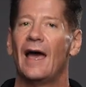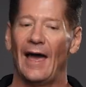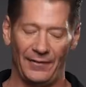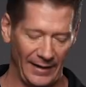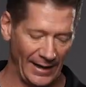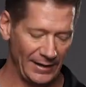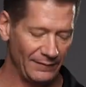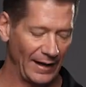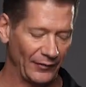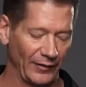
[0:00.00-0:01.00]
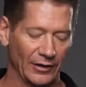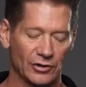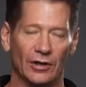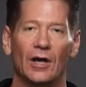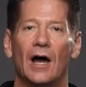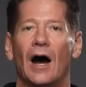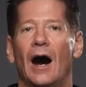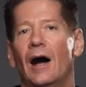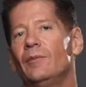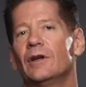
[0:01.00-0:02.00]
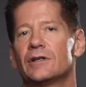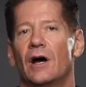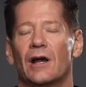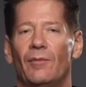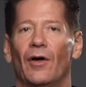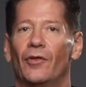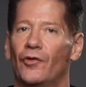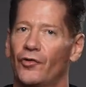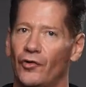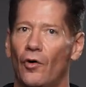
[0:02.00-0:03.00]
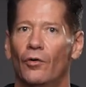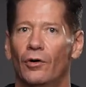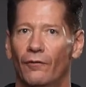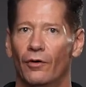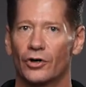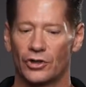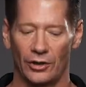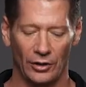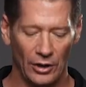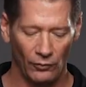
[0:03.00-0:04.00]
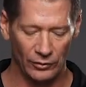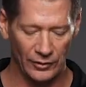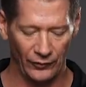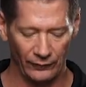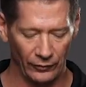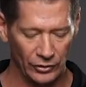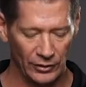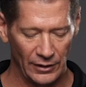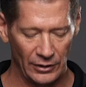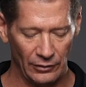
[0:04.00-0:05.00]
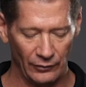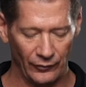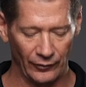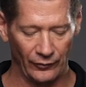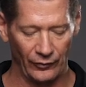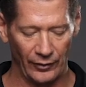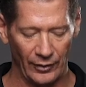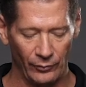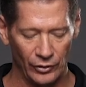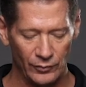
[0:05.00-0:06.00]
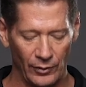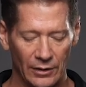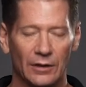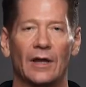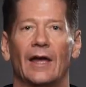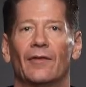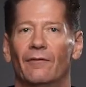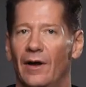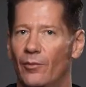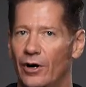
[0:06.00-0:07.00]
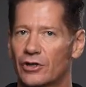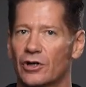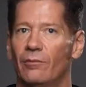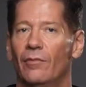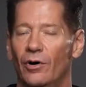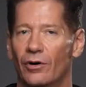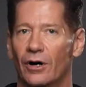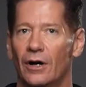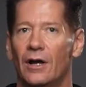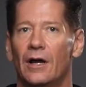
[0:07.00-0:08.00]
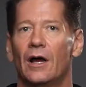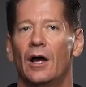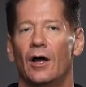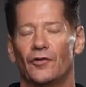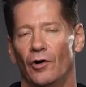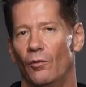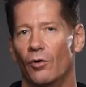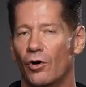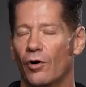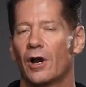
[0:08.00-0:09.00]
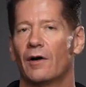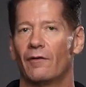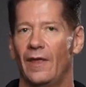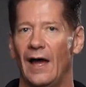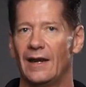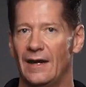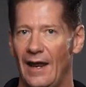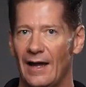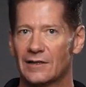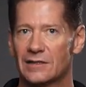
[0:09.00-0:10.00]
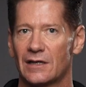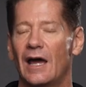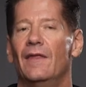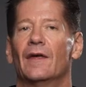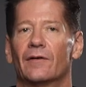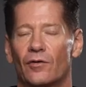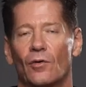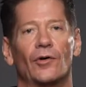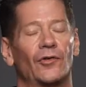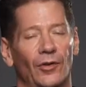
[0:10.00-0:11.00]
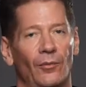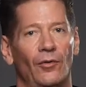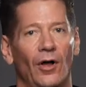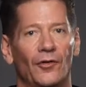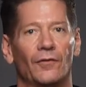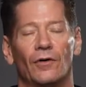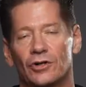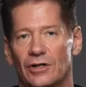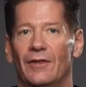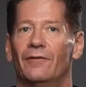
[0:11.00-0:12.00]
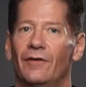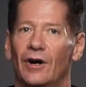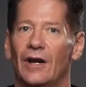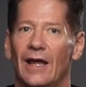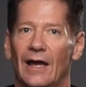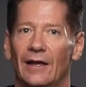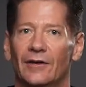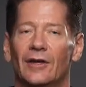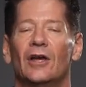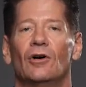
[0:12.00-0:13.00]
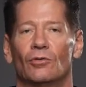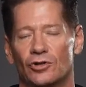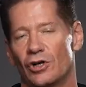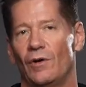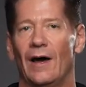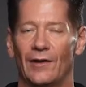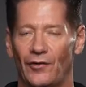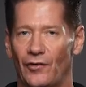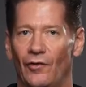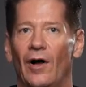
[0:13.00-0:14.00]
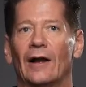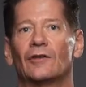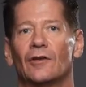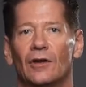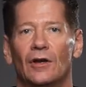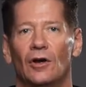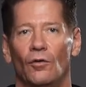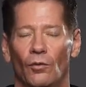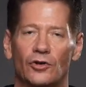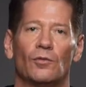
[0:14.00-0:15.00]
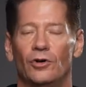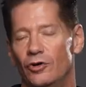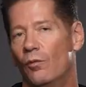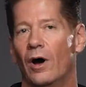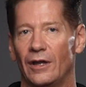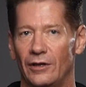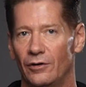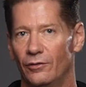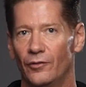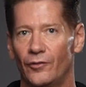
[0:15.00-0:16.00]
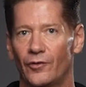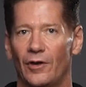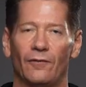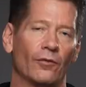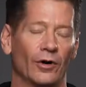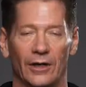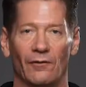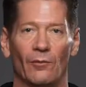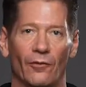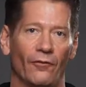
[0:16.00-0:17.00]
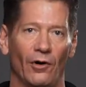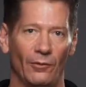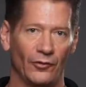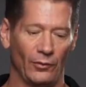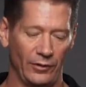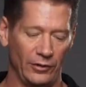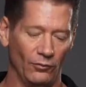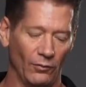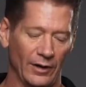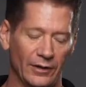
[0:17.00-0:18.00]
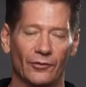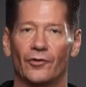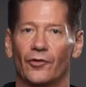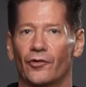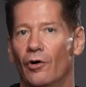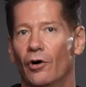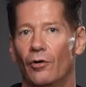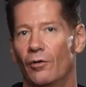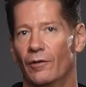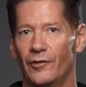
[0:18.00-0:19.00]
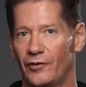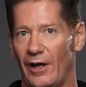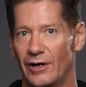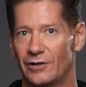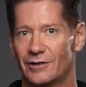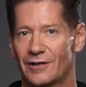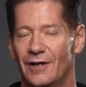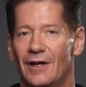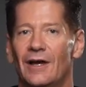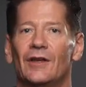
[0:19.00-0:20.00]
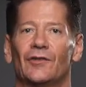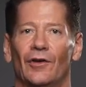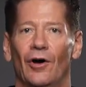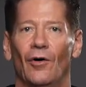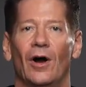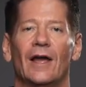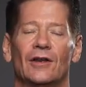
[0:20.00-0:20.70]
At the end of that section, I'm going to talk about the Solo version, which is the version that uses the push button and the vibration motor. So we'll cover that next, and then of course the Plus version at the very end will show you how to select which one you want to use for a given performance, whether you want to use the Solo or the Standard. So